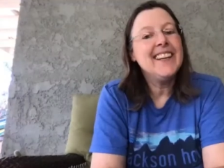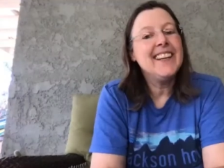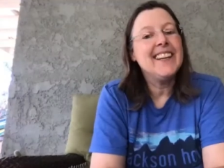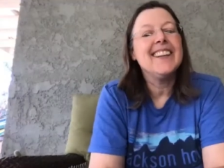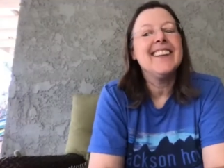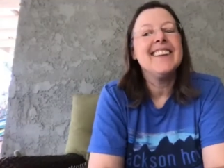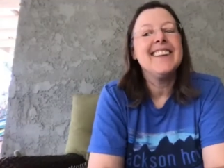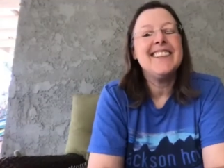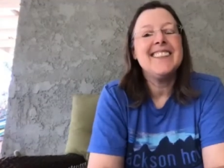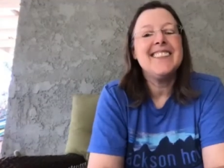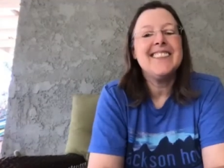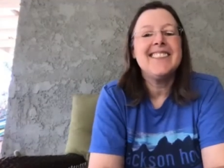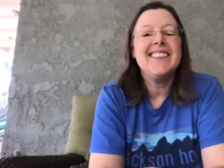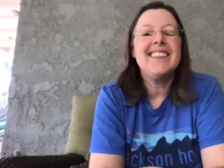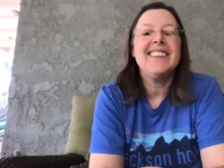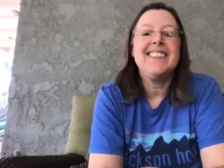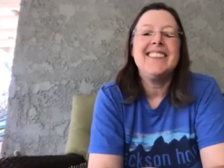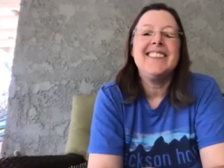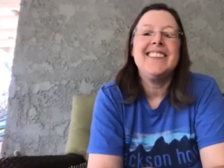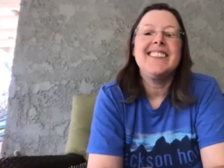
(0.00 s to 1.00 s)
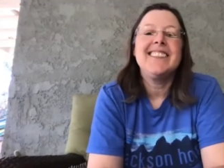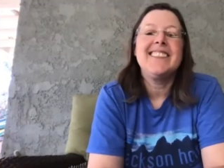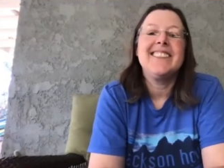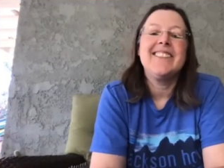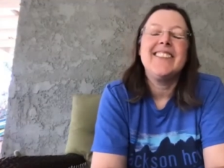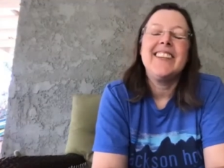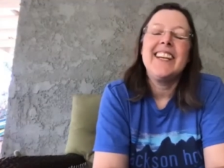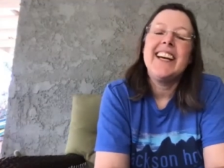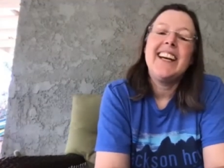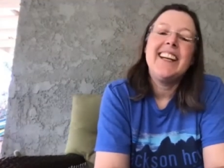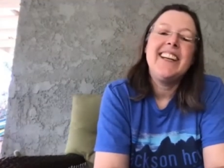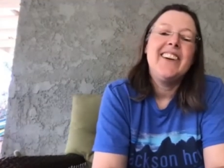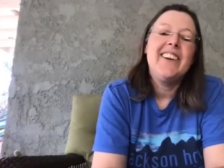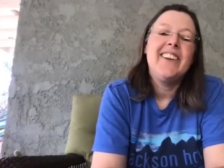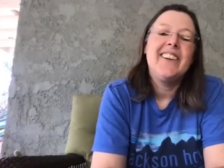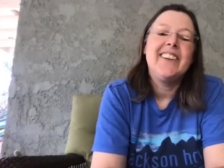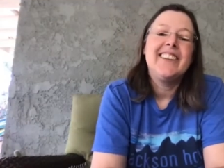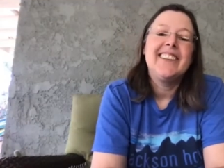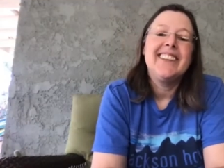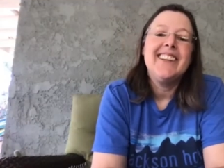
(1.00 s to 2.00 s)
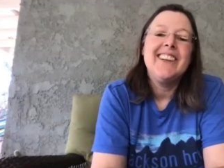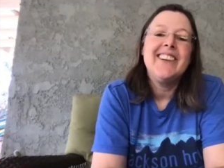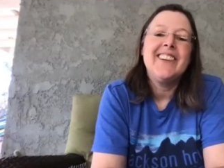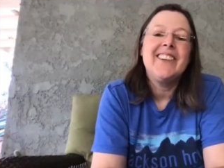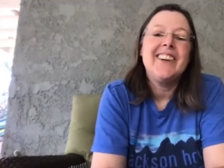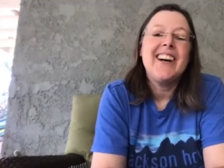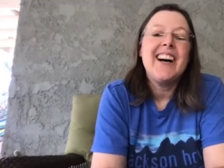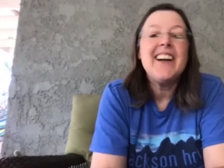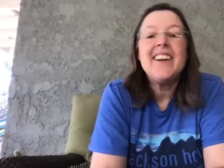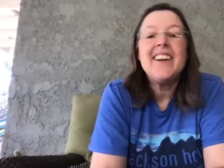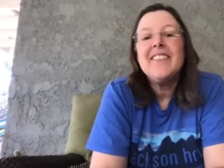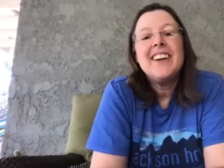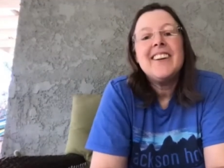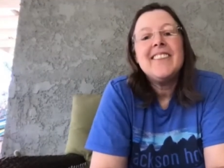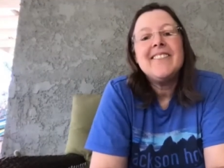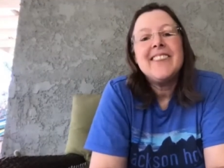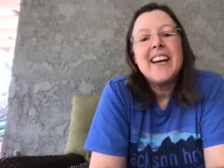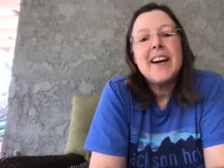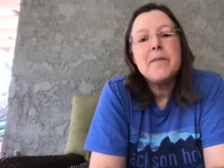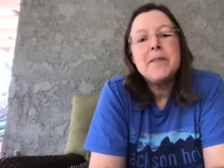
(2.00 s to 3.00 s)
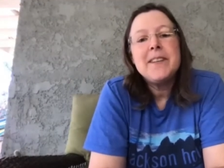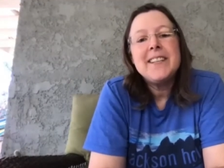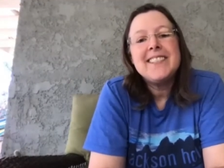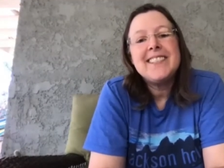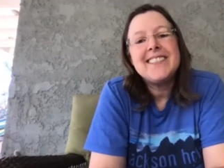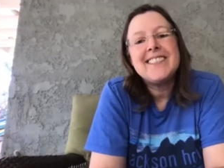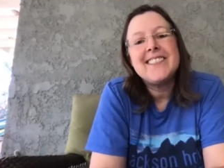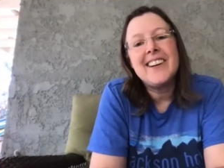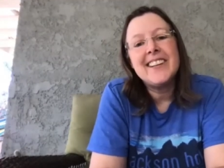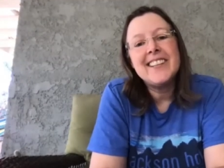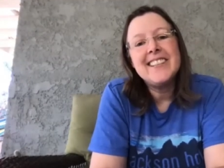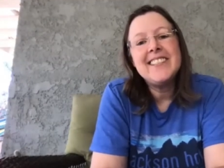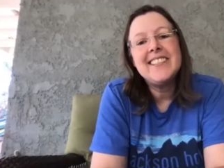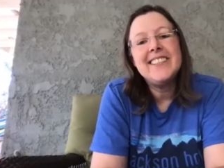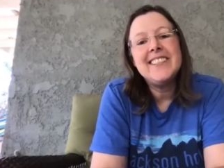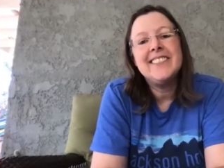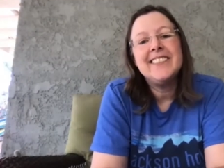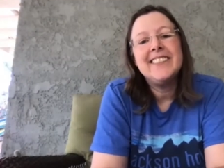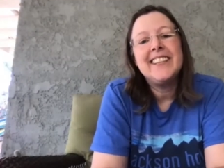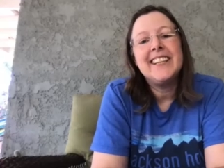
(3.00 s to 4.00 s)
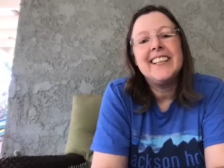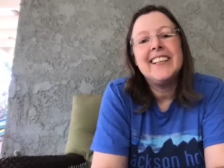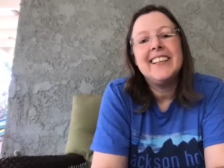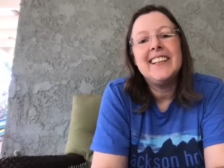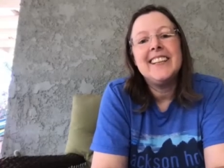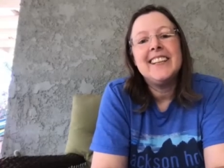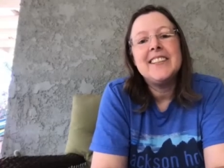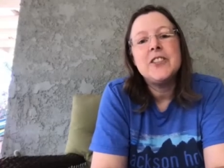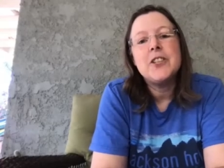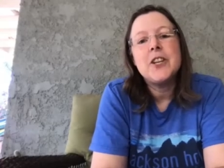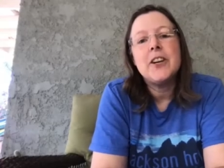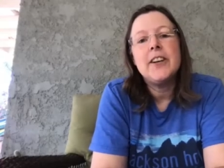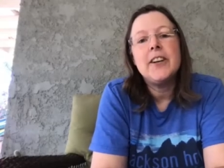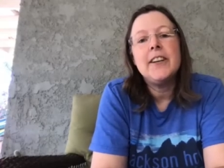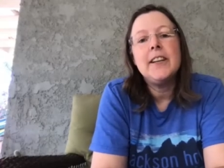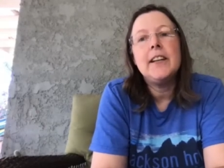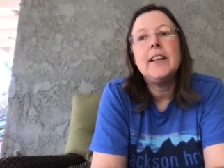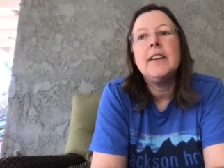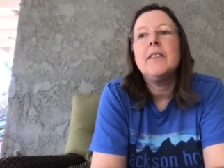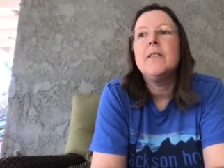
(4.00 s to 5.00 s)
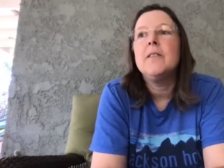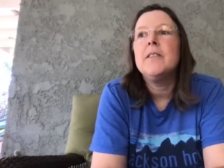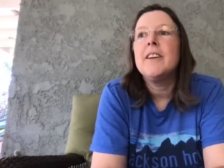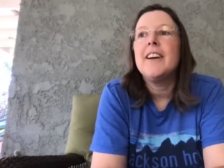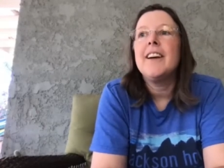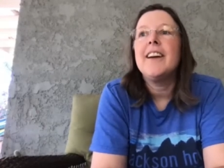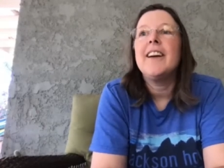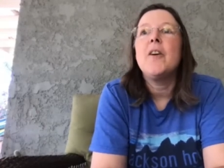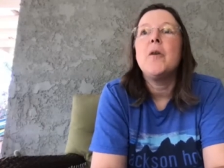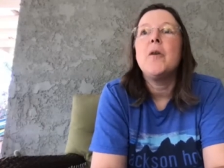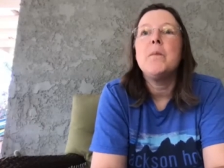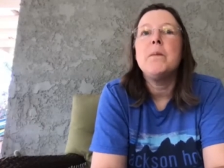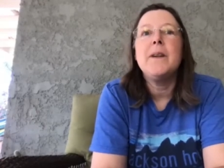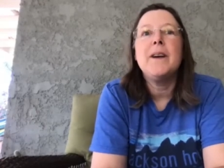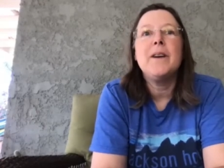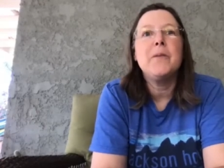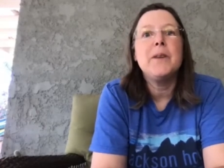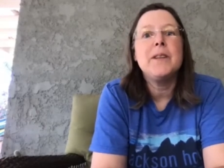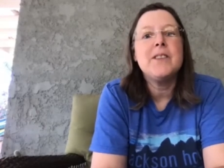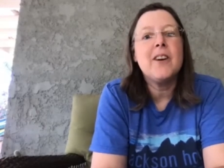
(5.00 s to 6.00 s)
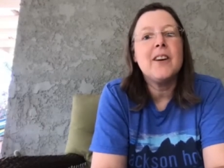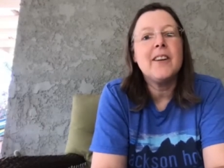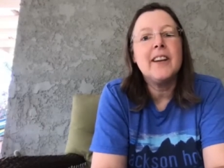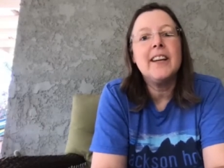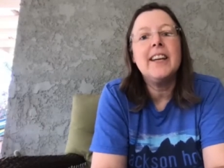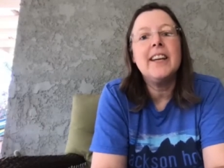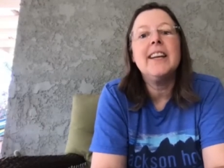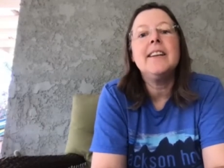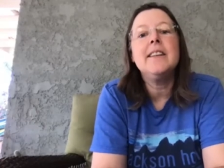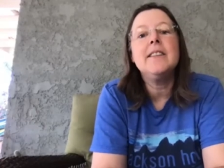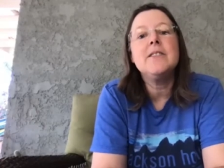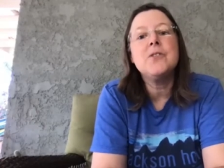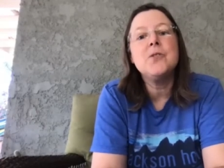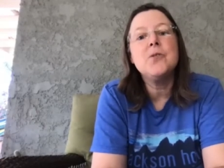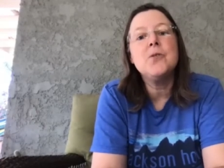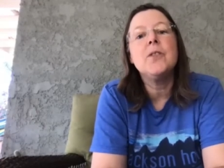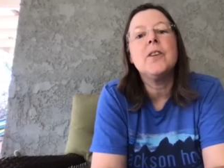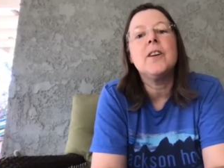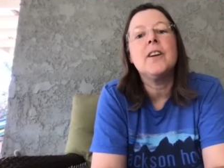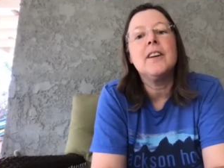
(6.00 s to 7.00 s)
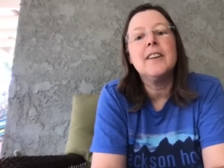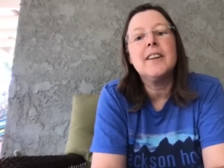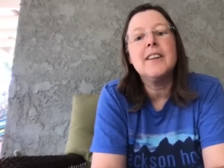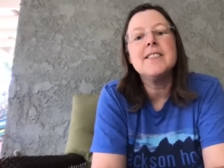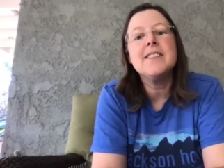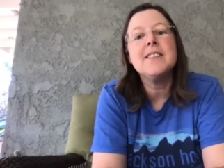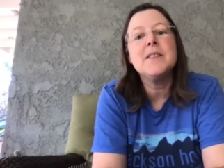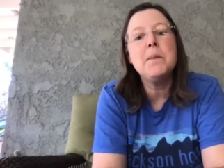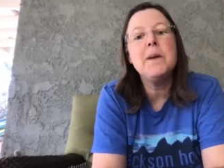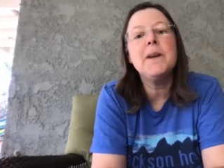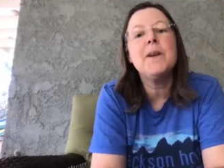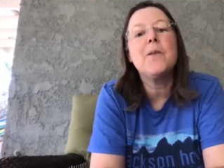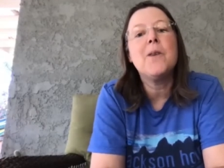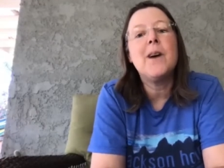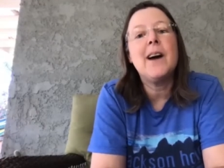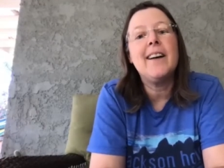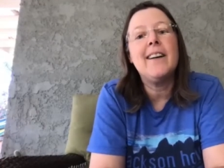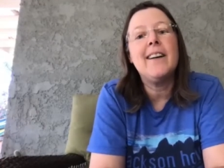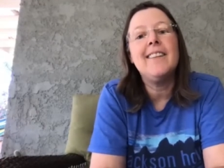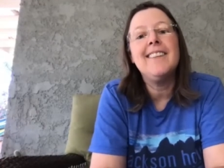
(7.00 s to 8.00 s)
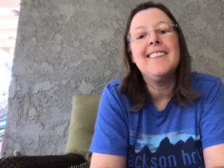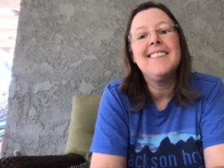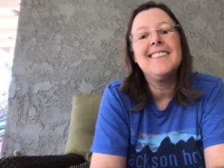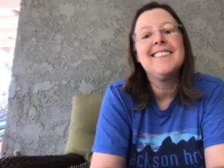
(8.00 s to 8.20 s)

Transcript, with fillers: Yeah, that's awesome. Yeah, no, I'm happy to talk to you again, Jared, and I hope that we talk again sooner because it's been a while.